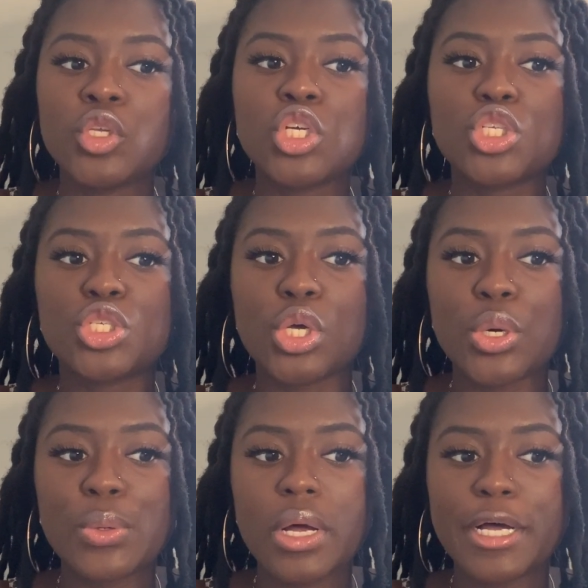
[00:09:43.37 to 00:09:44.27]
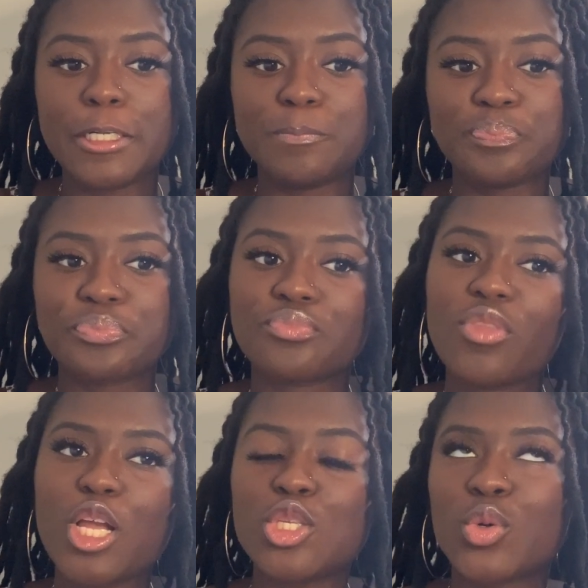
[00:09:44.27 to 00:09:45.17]
So
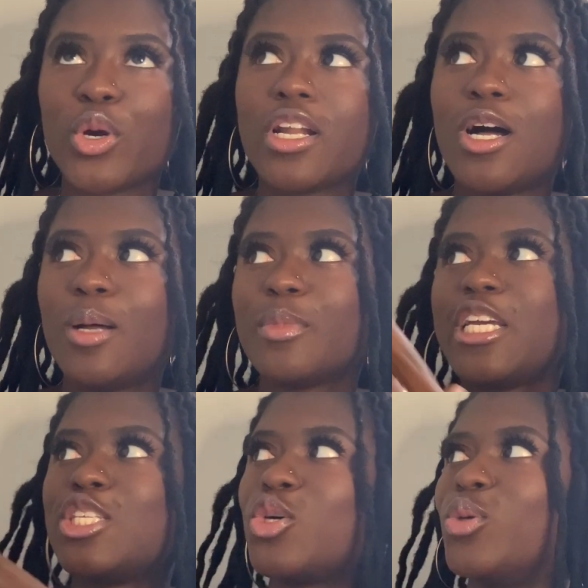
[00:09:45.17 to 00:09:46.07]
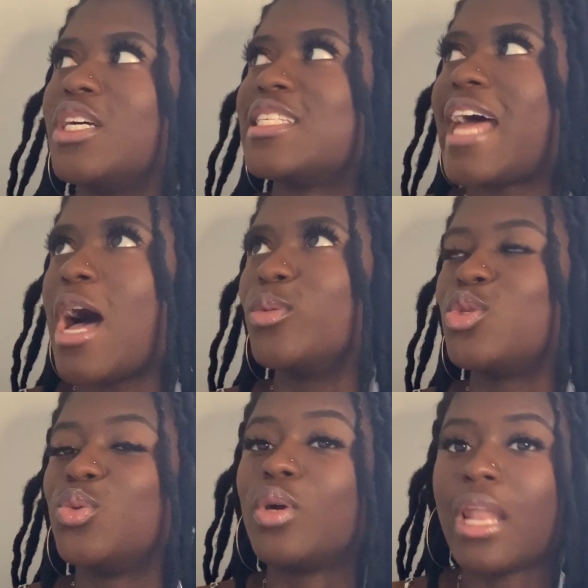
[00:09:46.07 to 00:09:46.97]
he told us how
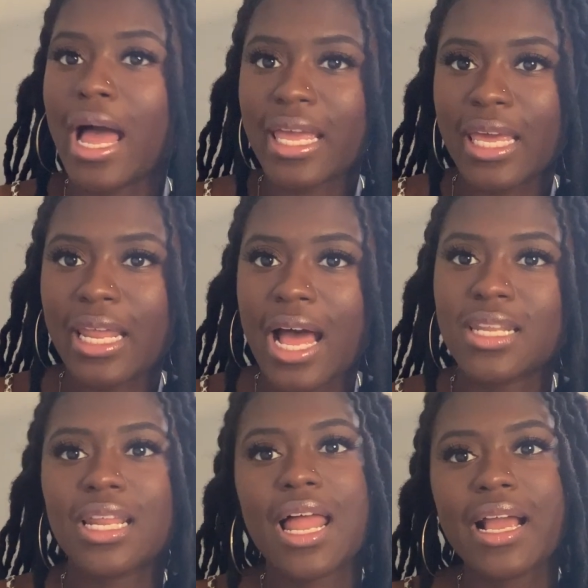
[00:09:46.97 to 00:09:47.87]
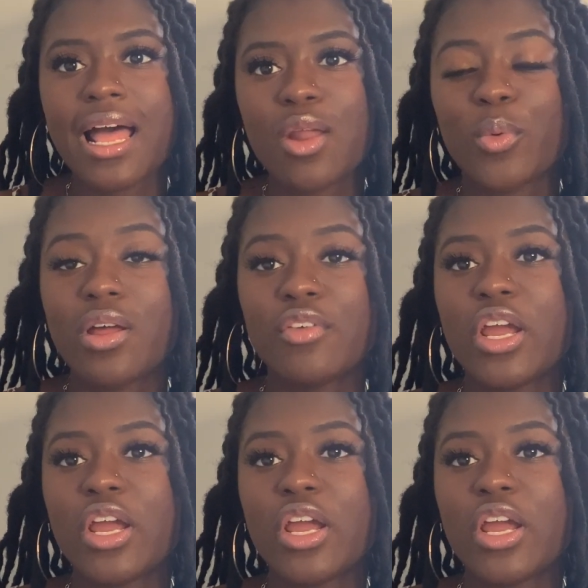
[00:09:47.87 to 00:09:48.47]
to clock in, how to clock out, or whatever.